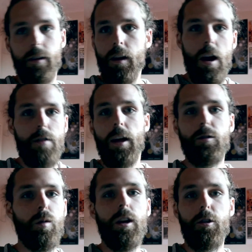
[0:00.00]
And
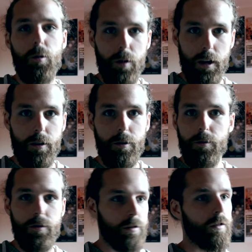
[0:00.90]
that's what I do. What I do
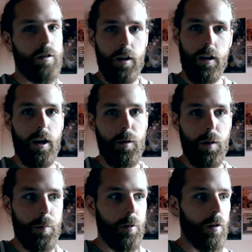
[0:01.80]
is just to connect
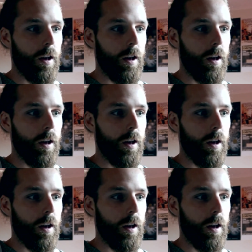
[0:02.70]
people.